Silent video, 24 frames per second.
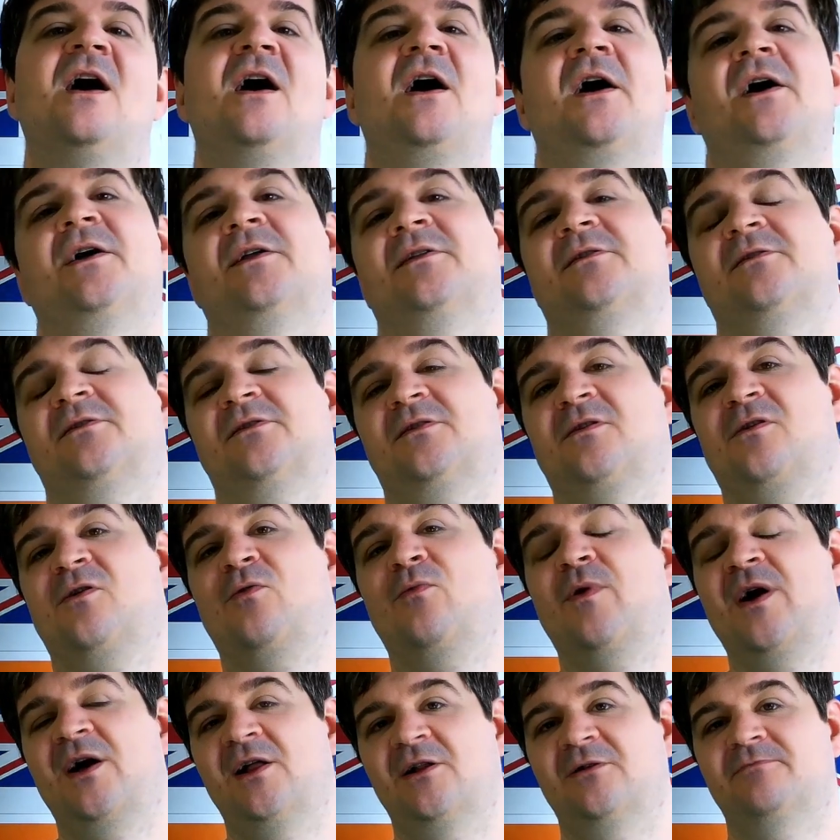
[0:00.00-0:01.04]
And
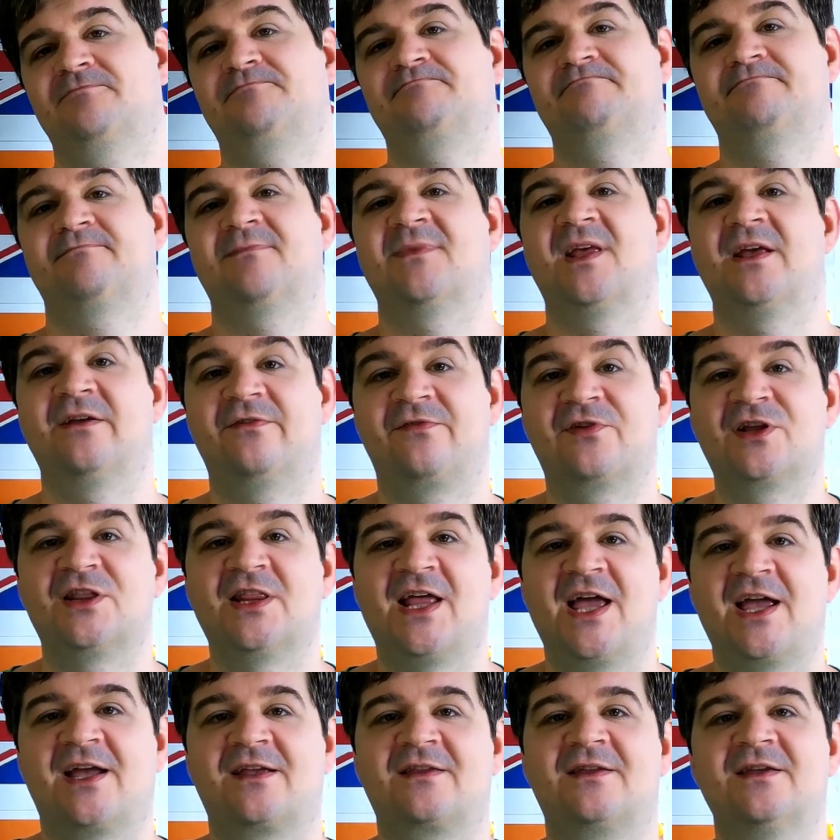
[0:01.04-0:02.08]
well, if you
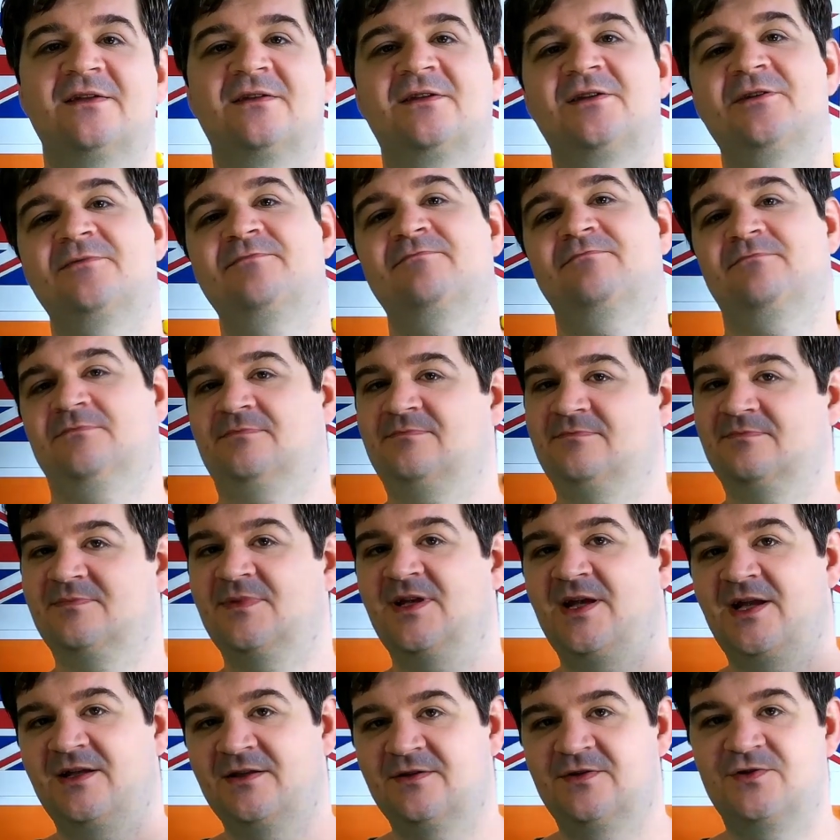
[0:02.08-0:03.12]
liked it
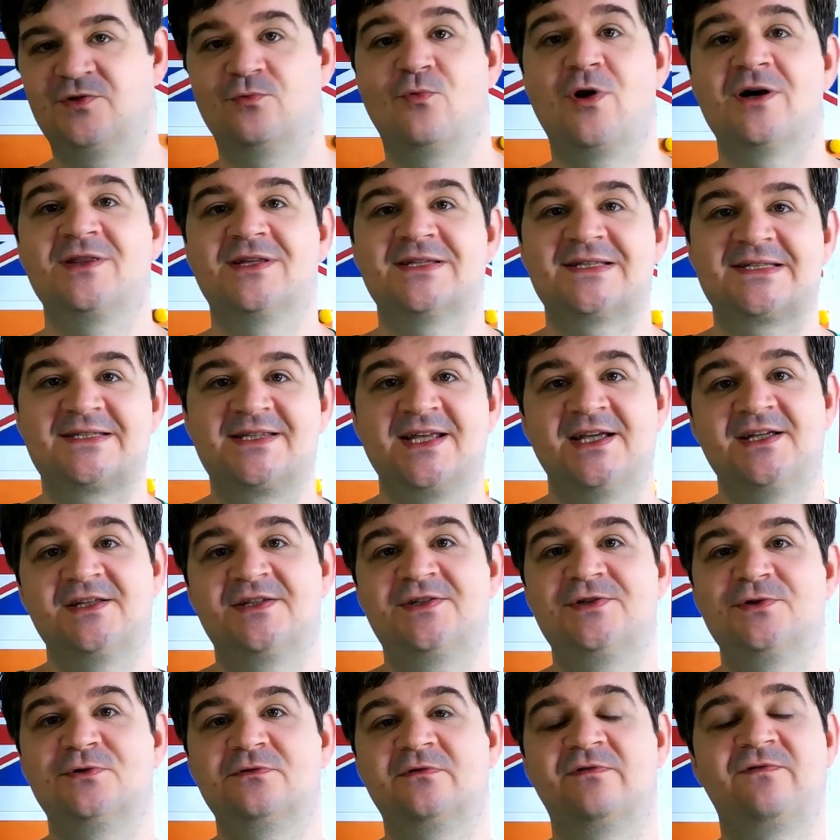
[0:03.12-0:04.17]
and you want to stay
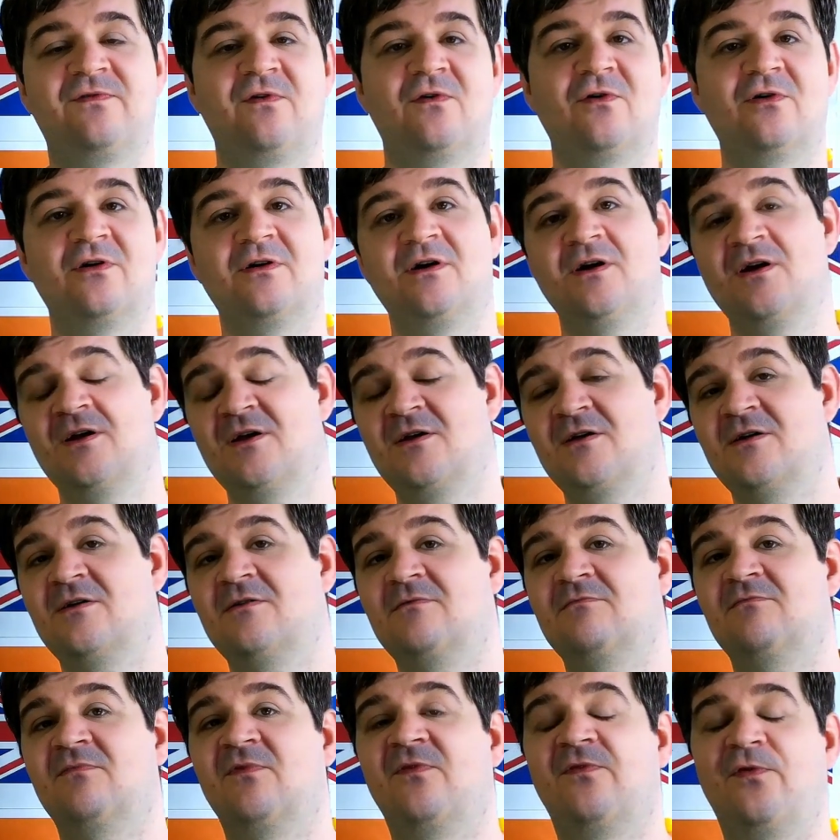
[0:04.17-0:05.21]
tuned for
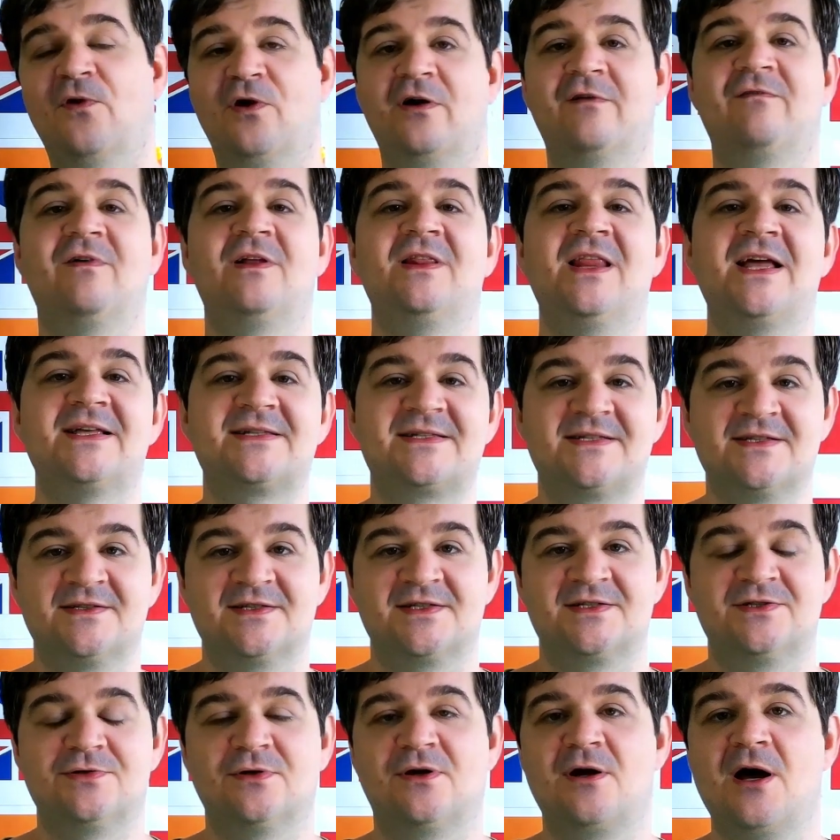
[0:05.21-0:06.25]
further
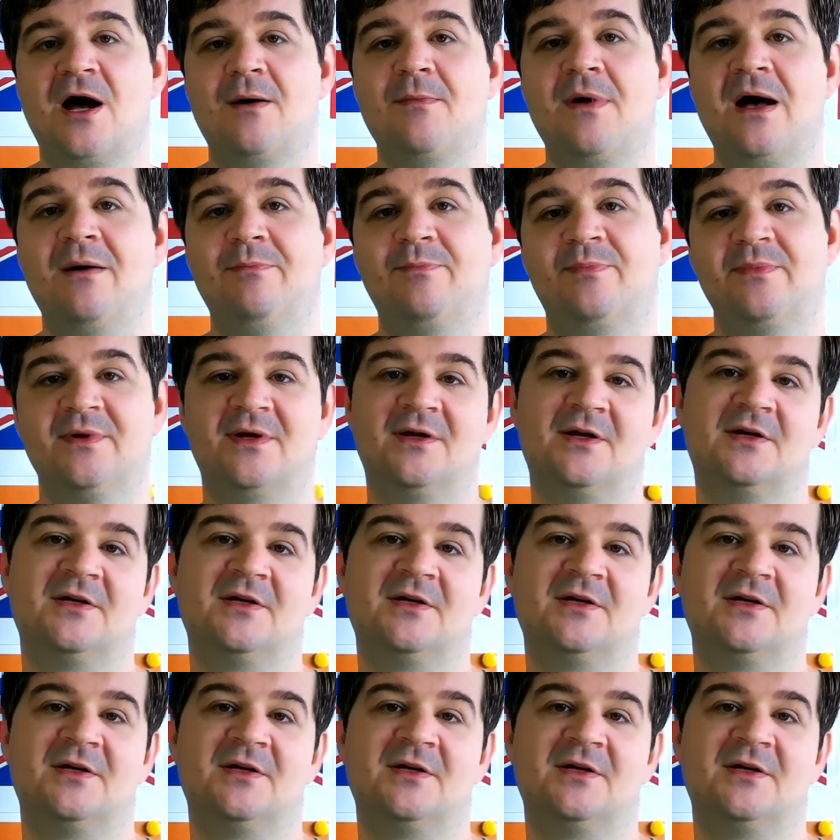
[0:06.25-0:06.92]
lessons to come up,